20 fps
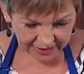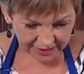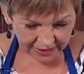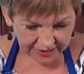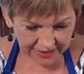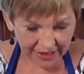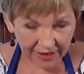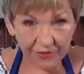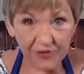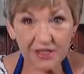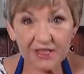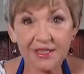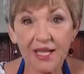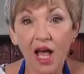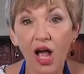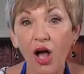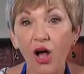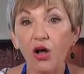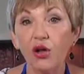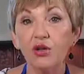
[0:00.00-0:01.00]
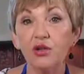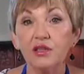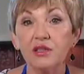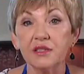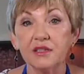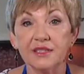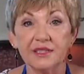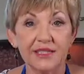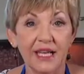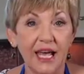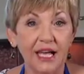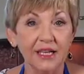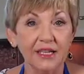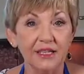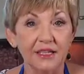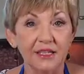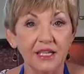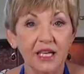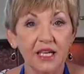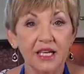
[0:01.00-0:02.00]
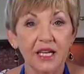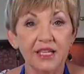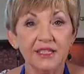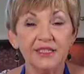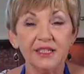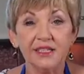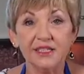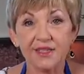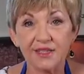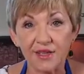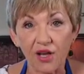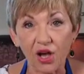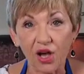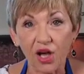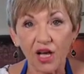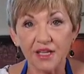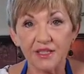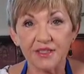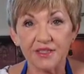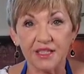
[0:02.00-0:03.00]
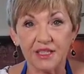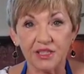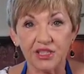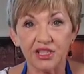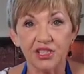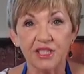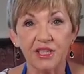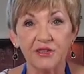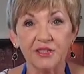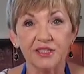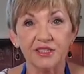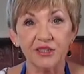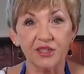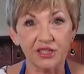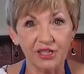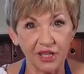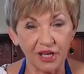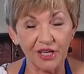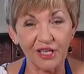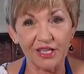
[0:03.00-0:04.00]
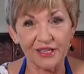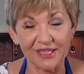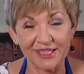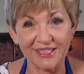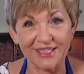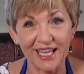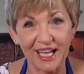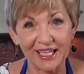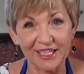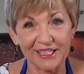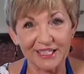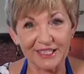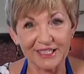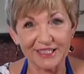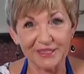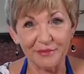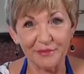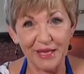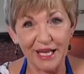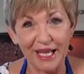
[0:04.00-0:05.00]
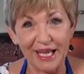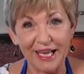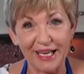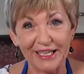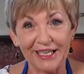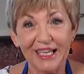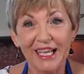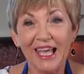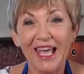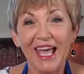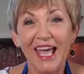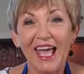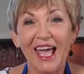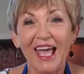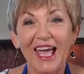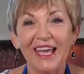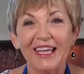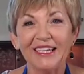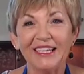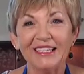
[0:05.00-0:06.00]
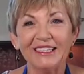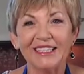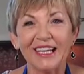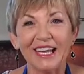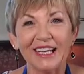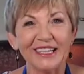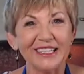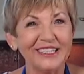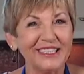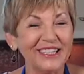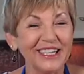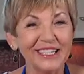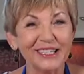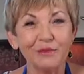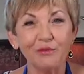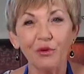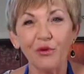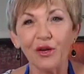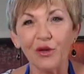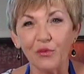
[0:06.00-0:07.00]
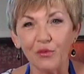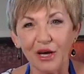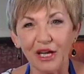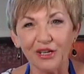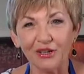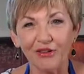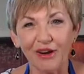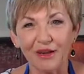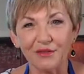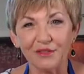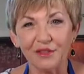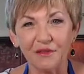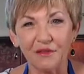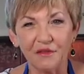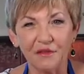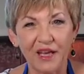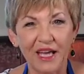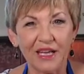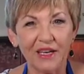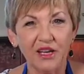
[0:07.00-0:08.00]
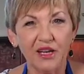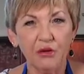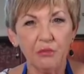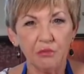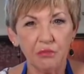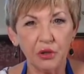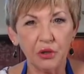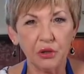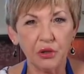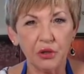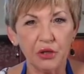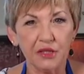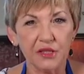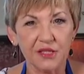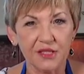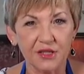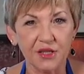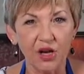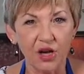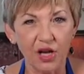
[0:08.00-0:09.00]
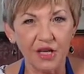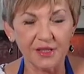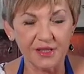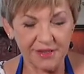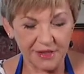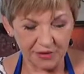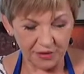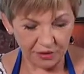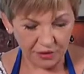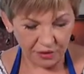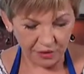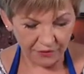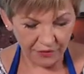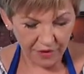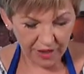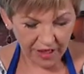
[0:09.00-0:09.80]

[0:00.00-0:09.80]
Now this whole salad, it's a side dish, you know, it's not, you don't eat the salad as a main, and it's at 6.1 grams of fat per side serve.